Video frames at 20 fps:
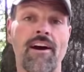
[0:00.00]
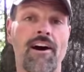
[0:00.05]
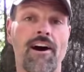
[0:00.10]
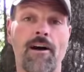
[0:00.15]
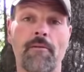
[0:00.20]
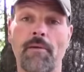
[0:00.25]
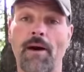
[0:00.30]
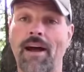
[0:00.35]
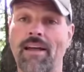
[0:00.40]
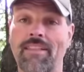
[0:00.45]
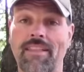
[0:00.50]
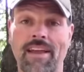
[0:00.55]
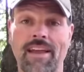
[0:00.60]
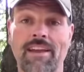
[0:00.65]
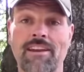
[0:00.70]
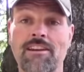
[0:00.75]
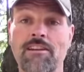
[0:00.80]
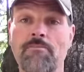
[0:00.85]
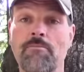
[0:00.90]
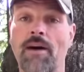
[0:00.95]
Um, I
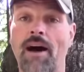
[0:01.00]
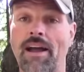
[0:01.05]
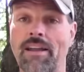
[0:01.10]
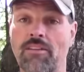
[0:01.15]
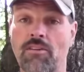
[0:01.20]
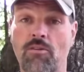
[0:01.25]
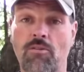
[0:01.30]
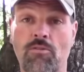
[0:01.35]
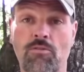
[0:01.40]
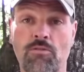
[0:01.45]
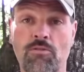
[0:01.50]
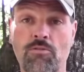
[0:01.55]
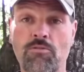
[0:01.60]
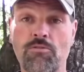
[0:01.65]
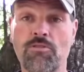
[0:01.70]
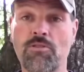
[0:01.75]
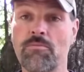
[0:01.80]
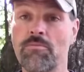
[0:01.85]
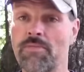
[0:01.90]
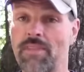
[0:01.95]
land them, I don't
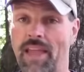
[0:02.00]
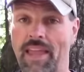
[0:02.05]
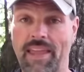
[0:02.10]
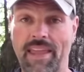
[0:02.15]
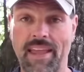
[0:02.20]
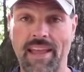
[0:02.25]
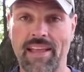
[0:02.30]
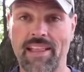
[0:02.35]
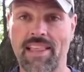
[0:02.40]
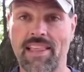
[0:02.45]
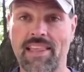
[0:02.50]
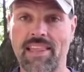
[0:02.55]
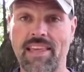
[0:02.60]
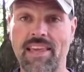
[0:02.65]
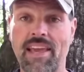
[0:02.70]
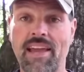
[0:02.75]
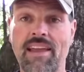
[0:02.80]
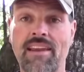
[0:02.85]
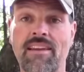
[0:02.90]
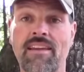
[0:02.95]
lose them, they can't
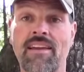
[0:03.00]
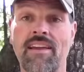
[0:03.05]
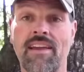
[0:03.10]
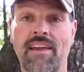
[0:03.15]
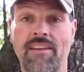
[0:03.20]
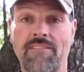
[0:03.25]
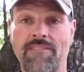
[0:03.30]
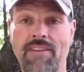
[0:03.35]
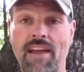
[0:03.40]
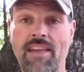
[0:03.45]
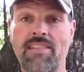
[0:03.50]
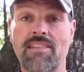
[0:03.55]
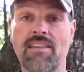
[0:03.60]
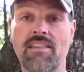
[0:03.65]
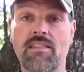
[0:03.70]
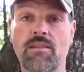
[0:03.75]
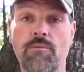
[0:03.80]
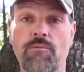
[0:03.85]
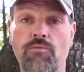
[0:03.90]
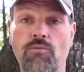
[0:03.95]
see it. Invest
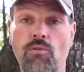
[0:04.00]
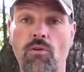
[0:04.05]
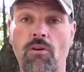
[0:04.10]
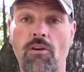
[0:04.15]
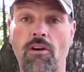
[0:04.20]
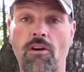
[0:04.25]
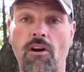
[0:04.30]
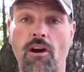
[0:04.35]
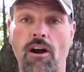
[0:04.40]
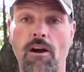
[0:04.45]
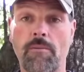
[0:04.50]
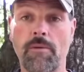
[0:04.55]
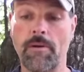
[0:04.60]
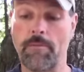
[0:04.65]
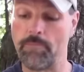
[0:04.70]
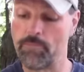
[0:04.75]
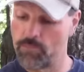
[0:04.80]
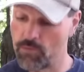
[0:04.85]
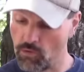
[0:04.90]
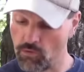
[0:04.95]
in some fluorocarbon.
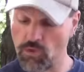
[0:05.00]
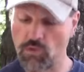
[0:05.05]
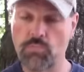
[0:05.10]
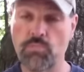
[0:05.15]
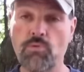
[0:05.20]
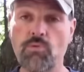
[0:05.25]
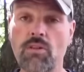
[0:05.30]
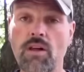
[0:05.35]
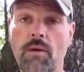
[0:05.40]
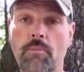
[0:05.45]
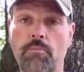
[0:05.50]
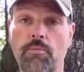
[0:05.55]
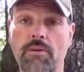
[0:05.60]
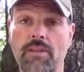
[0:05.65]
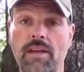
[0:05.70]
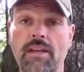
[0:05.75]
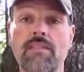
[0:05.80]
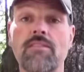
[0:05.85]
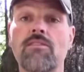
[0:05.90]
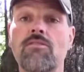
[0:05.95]
Don't spool up
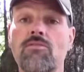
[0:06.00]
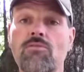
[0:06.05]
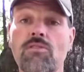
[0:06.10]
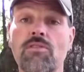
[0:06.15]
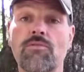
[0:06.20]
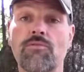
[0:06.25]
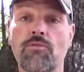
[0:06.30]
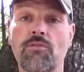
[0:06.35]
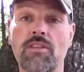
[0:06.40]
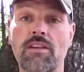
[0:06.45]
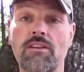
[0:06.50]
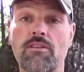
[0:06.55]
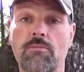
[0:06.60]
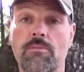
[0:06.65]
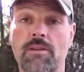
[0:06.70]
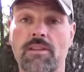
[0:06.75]
with it, just use it for leader